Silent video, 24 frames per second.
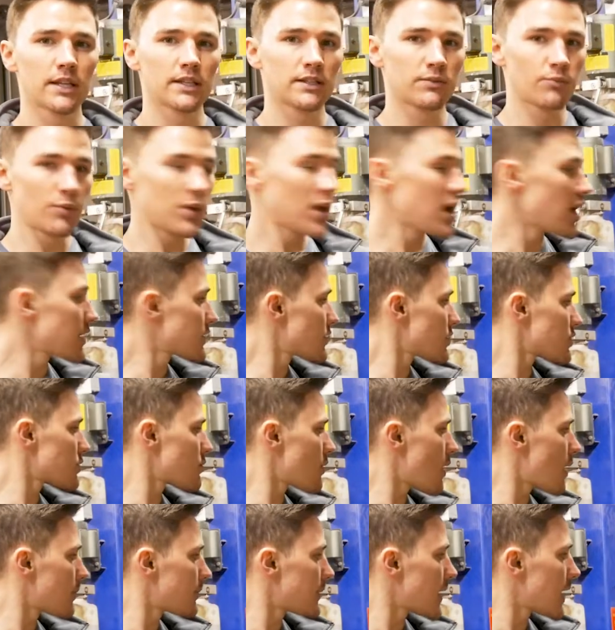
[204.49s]
We also
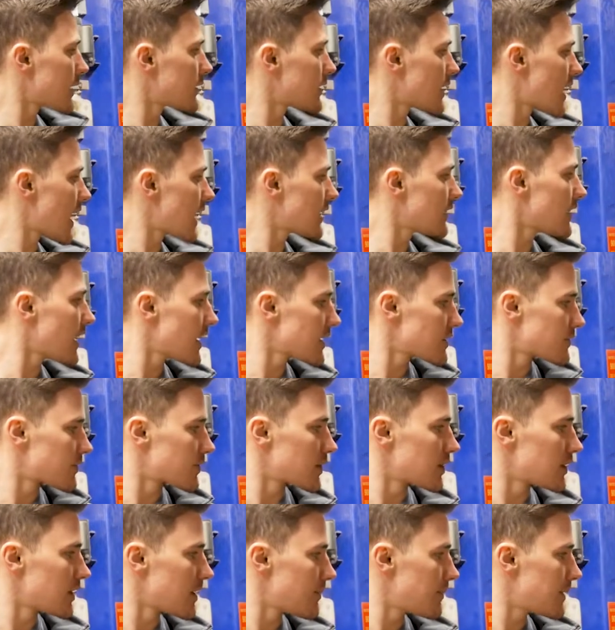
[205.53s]
swapped out the headlights for
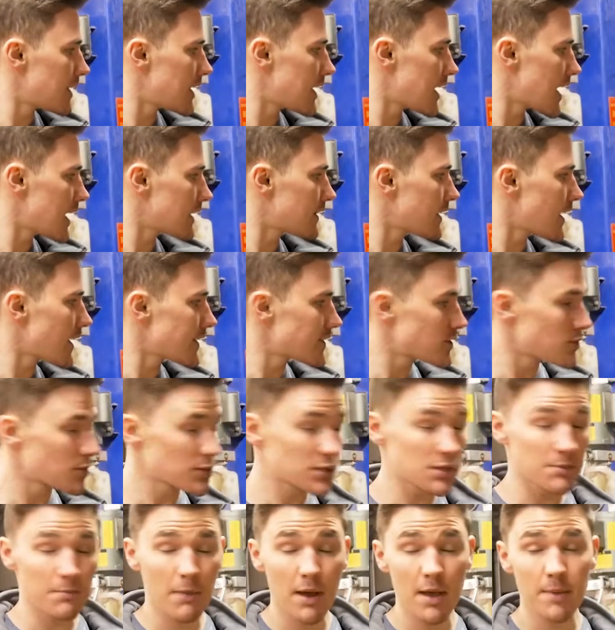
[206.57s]
the limited headlights,
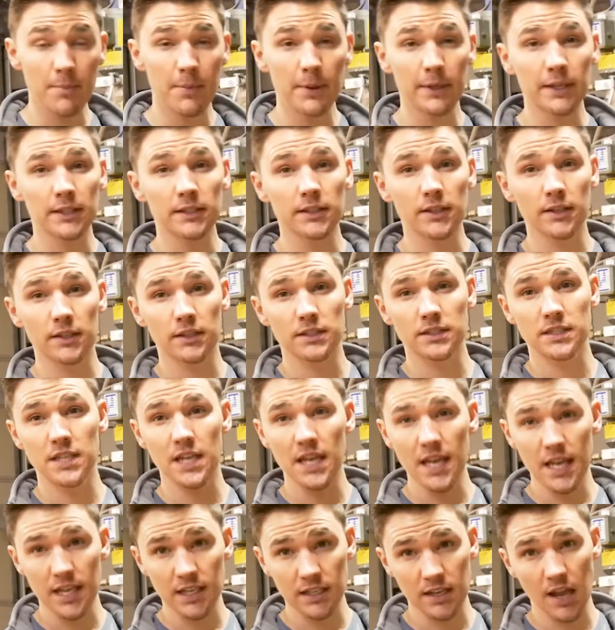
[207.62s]
which in my opinion look
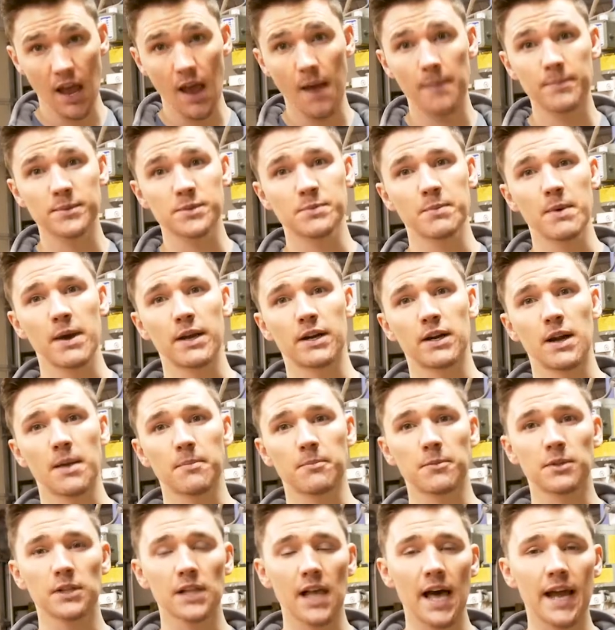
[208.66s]
10 times better.
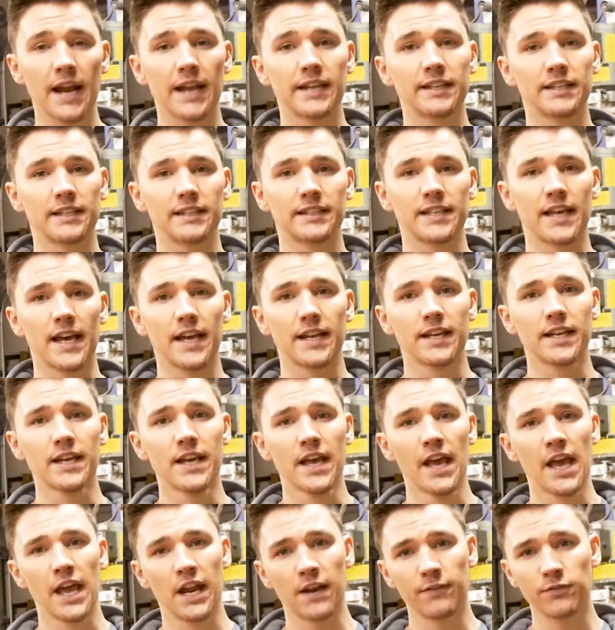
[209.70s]
I'm glad I did that.
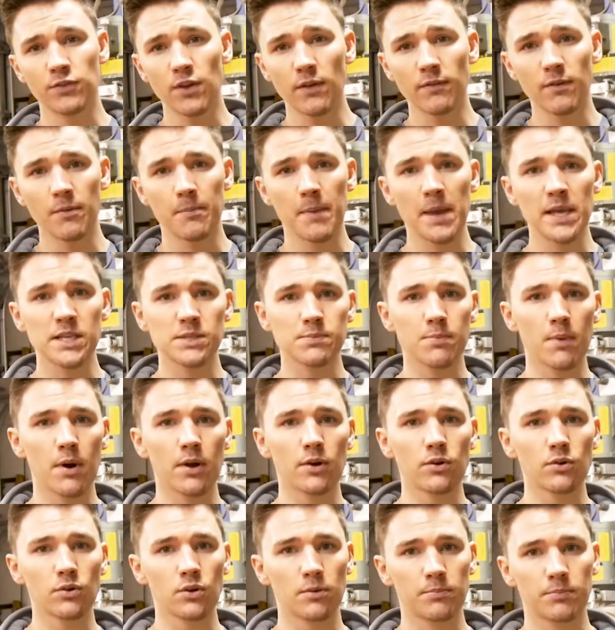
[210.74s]
And if you have a base
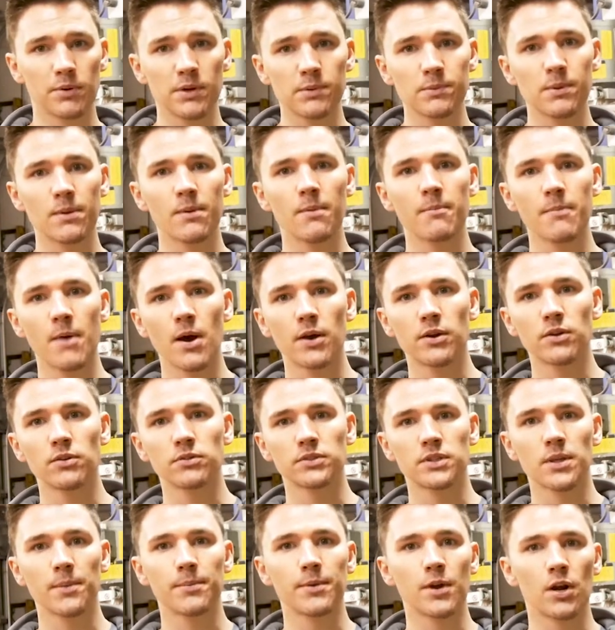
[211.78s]
model or premium model
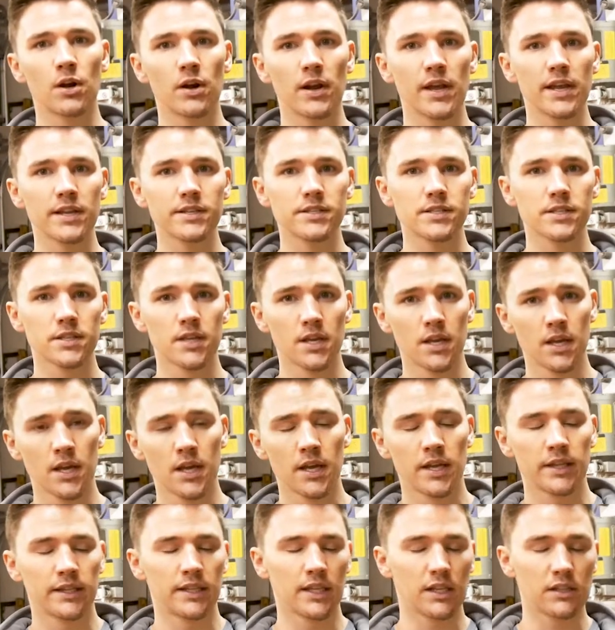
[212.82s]
WRX,
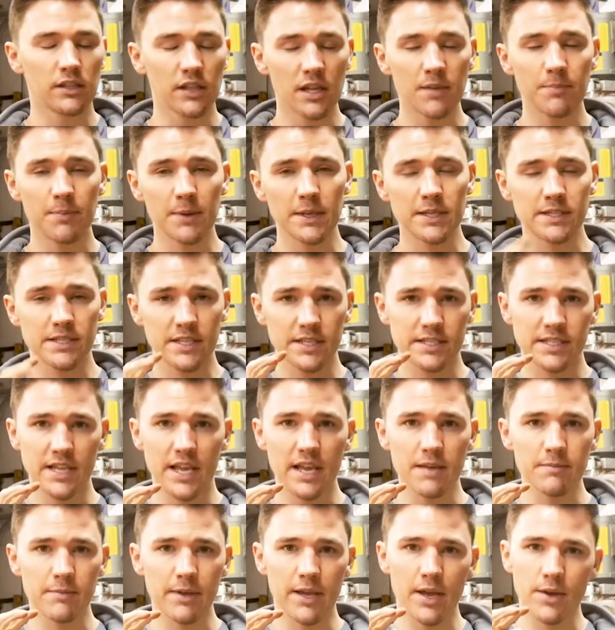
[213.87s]
the clip is the
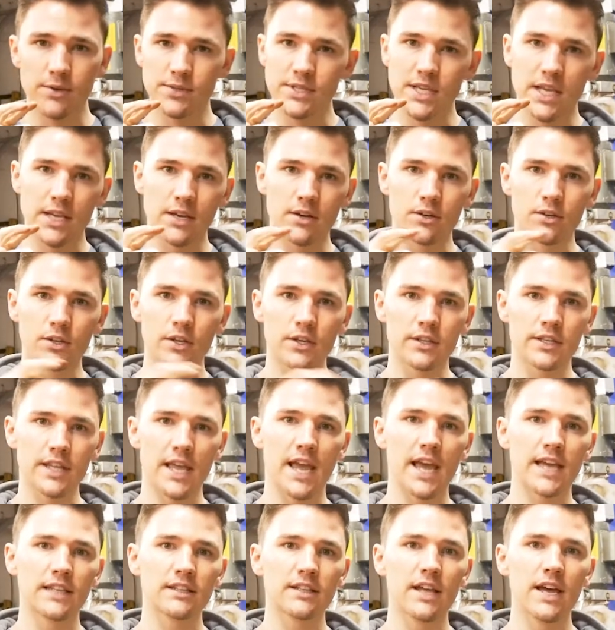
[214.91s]
same, like I was saying earlier, in the
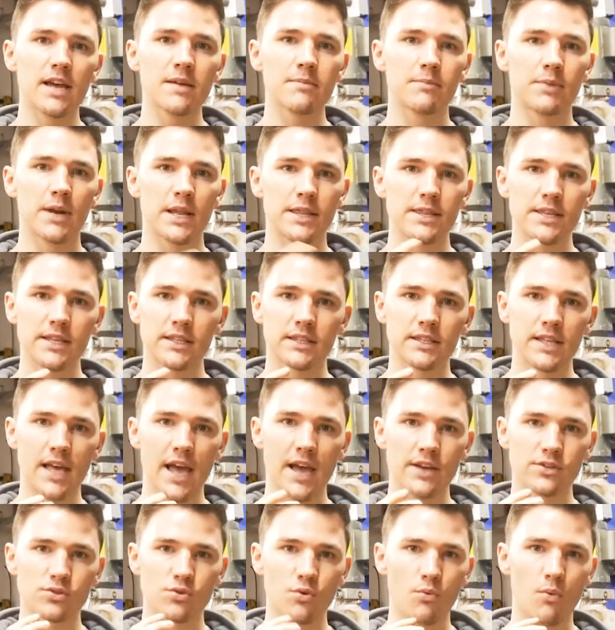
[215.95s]
headlight, but I think the
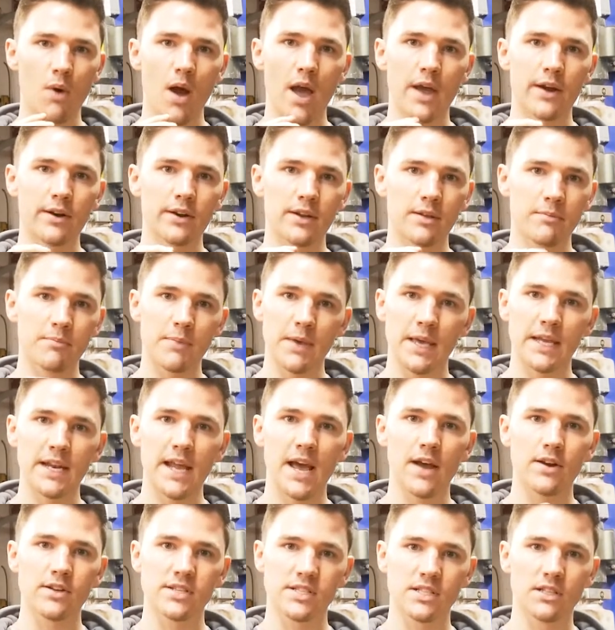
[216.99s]
actual wiring
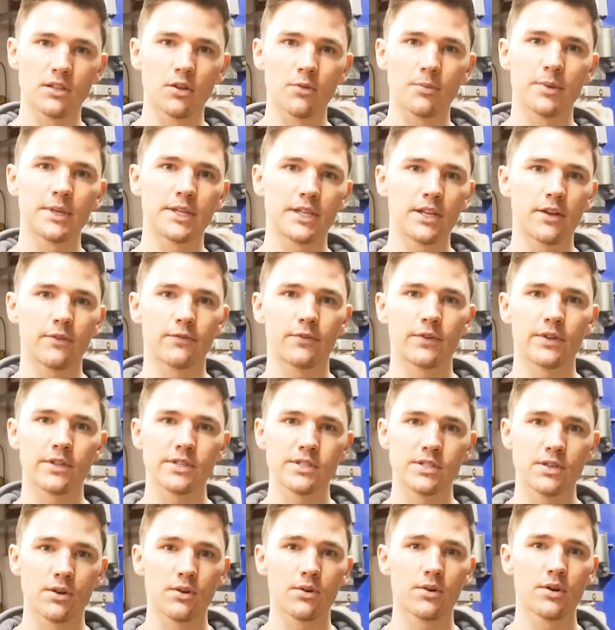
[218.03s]
pinout is a little bit different.
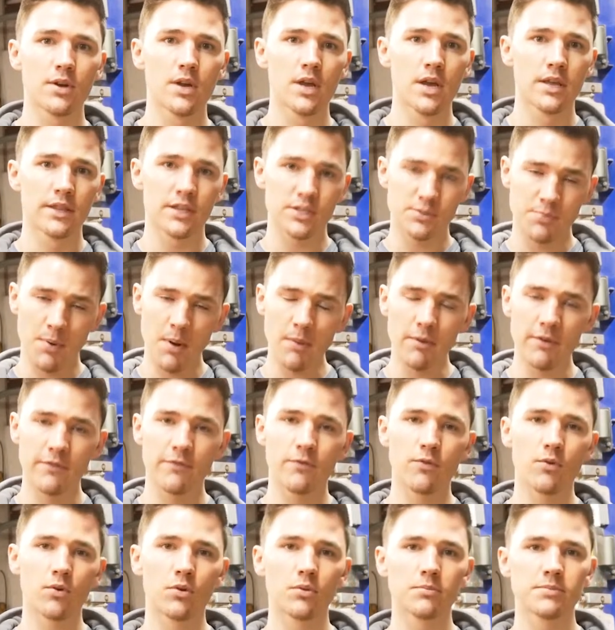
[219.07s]
So there's probably
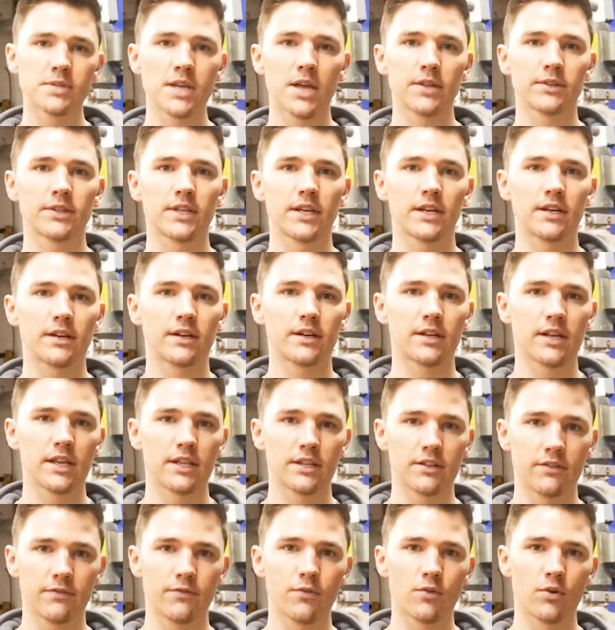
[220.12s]
forums out there in
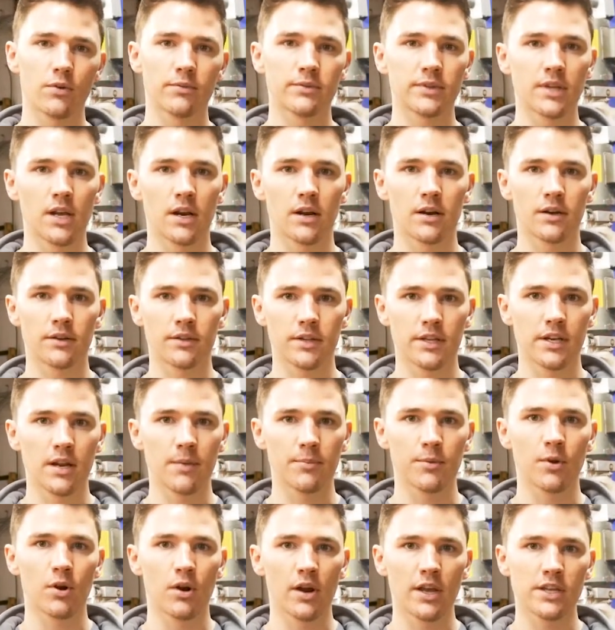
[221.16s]
the form or in the
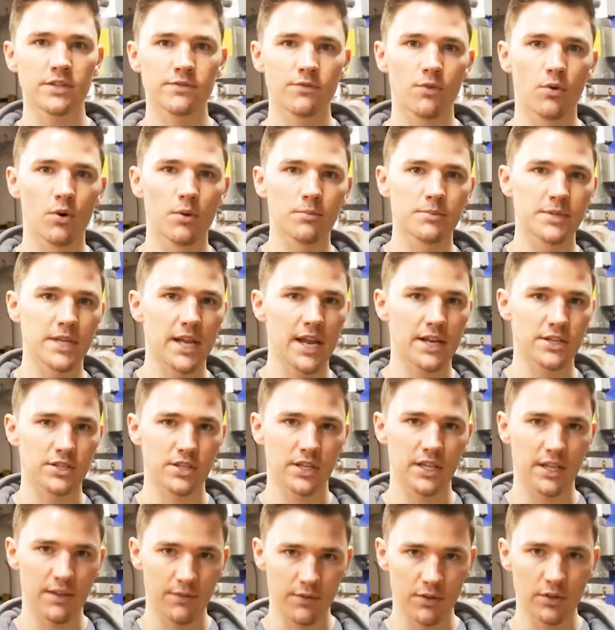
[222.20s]
WRX forums that actually
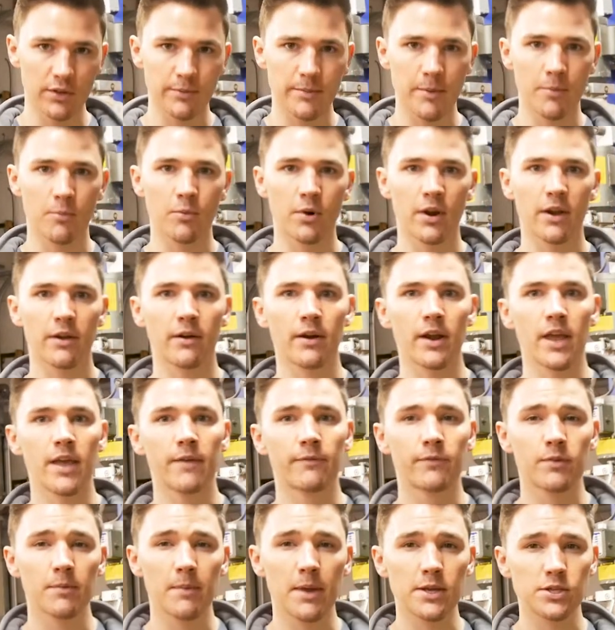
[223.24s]
give you a little bit more
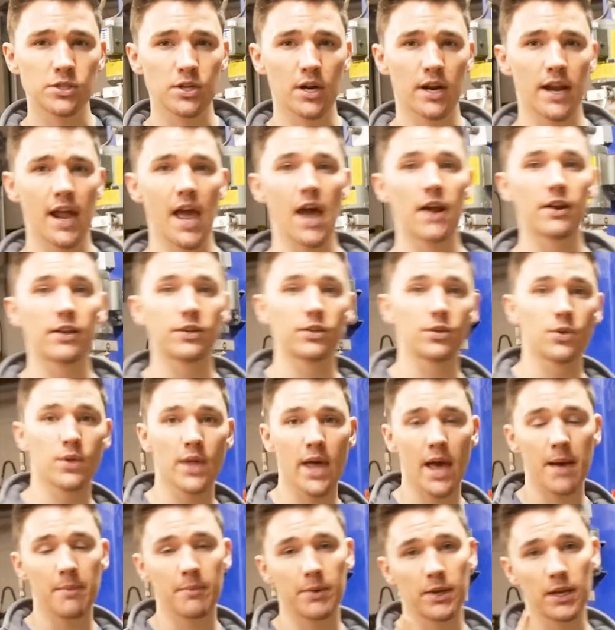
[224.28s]
information on how to do that.